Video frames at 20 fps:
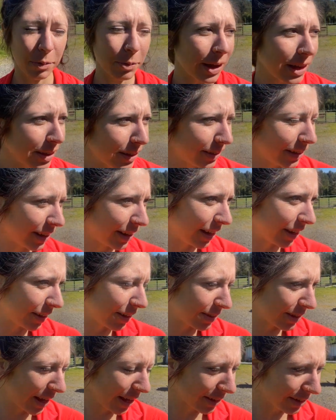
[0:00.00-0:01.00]
Wait, you're not gonna
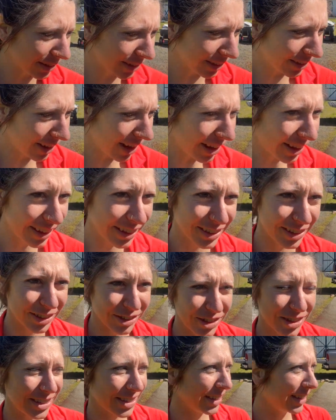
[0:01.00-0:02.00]
go kennel the dogs? You're
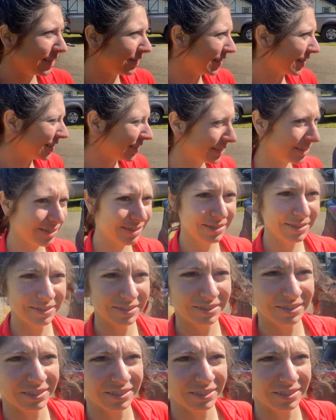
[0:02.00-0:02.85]
just leaving? I am.